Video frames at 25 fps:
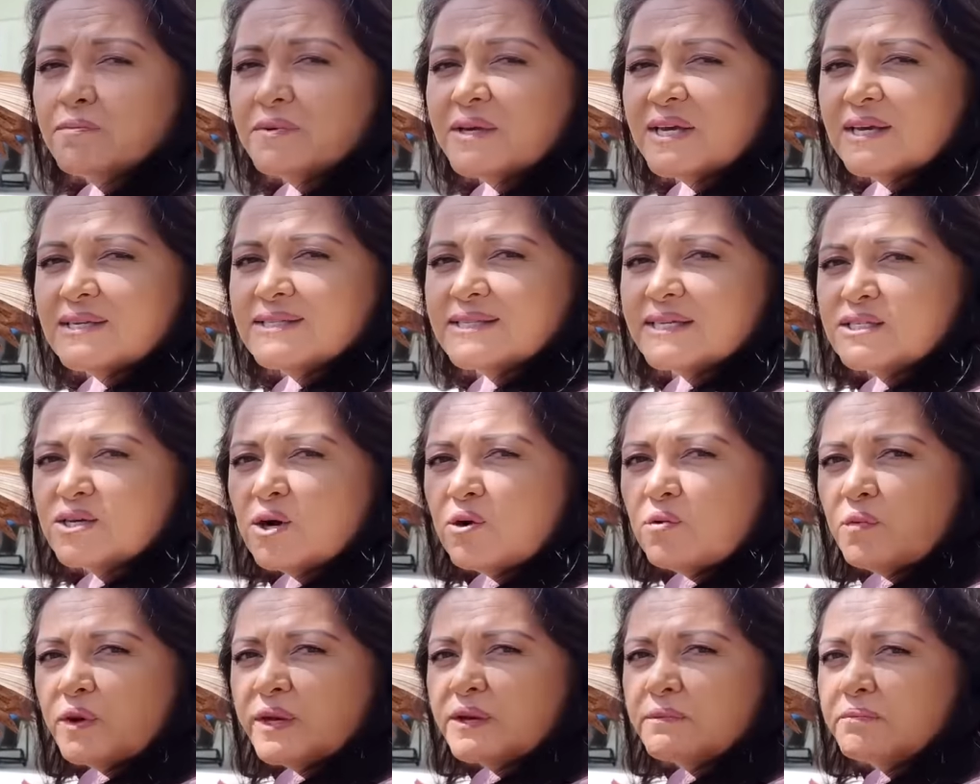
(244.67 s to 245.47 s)
because I
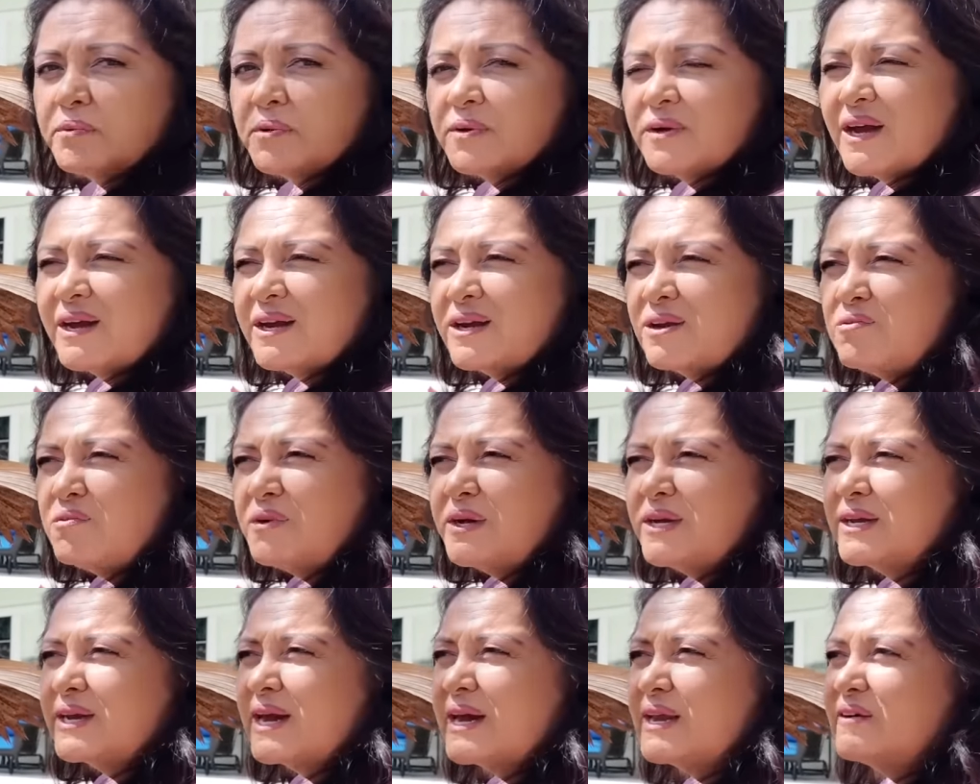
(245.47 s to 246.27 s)
don't want
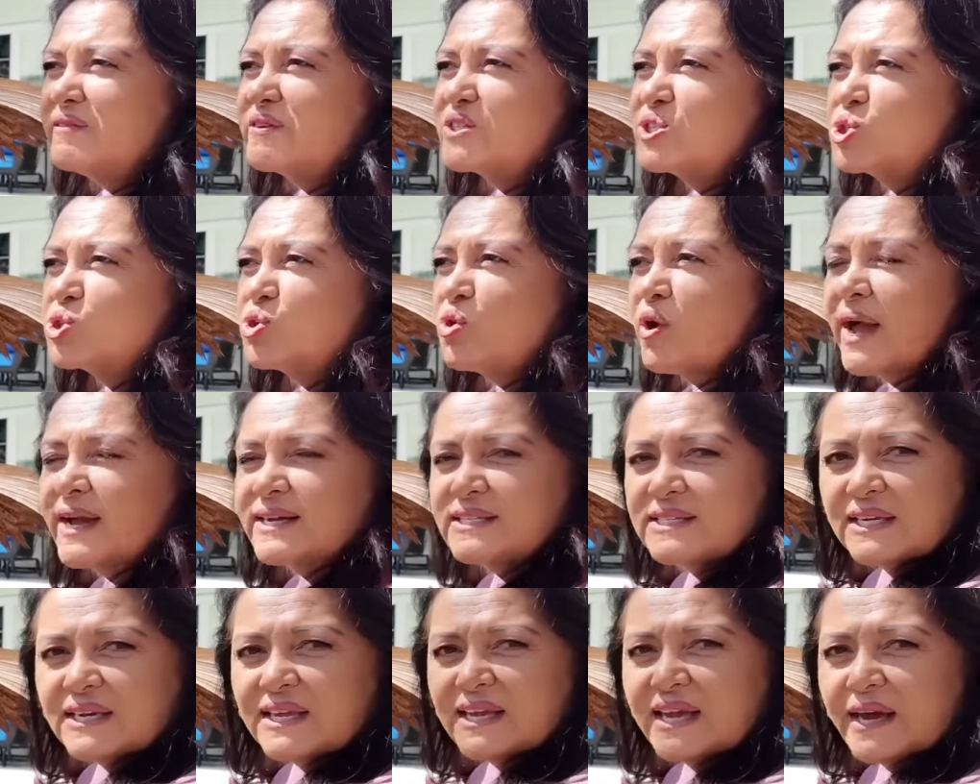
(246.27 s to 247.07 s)
to kind of
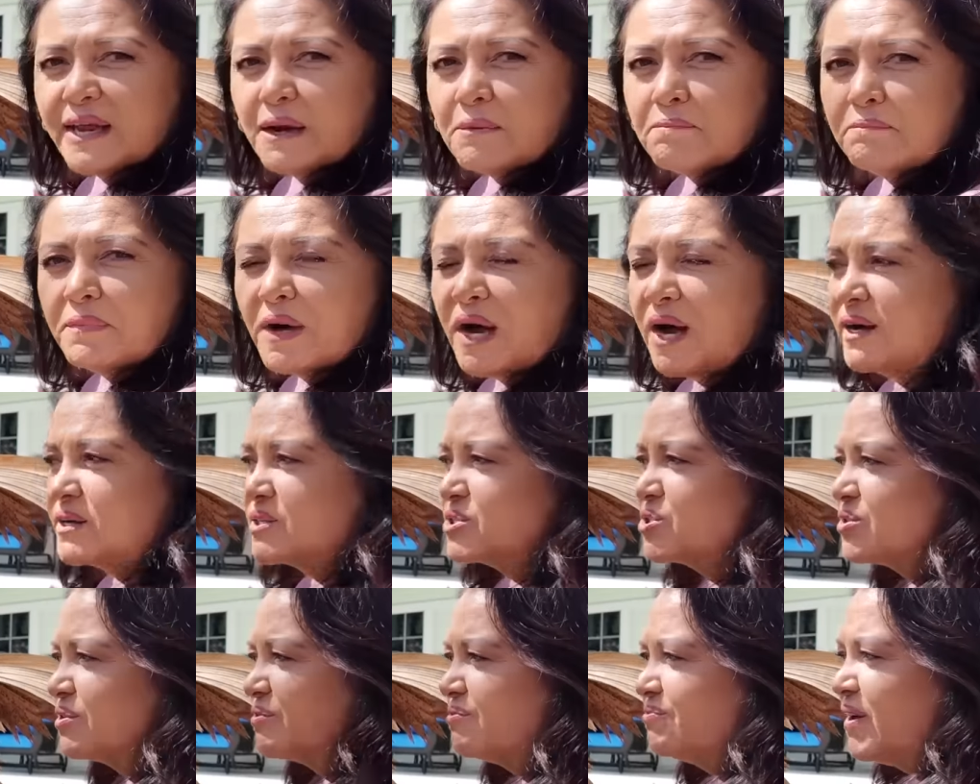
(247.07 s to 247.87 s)
attract any kind of
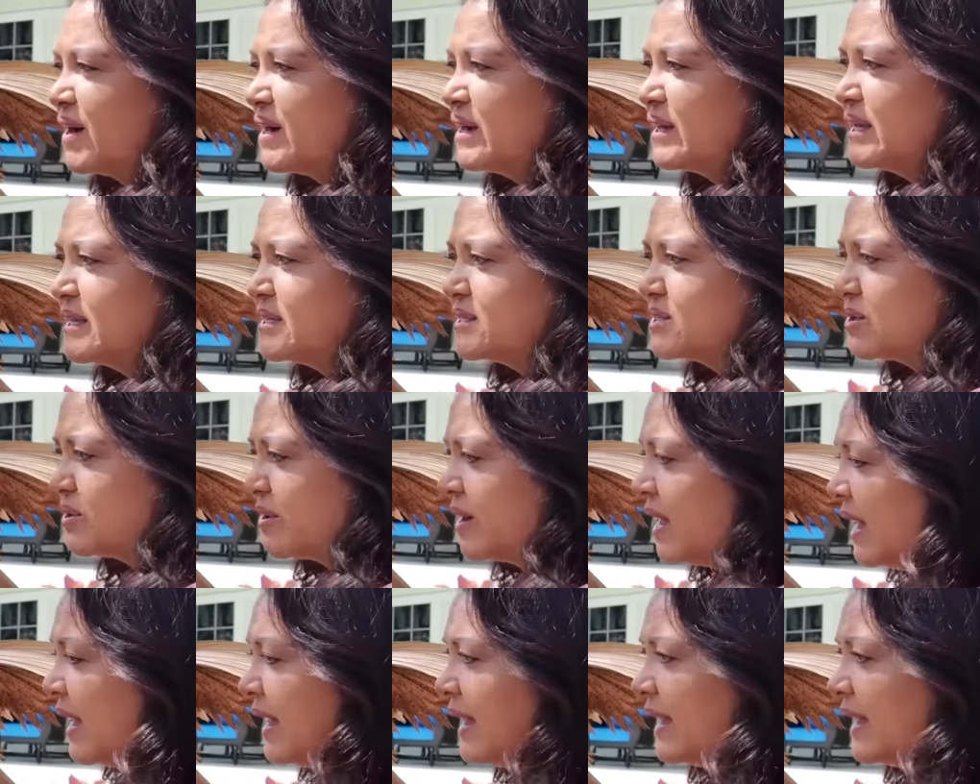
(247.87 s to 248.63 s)
bugs or fungus or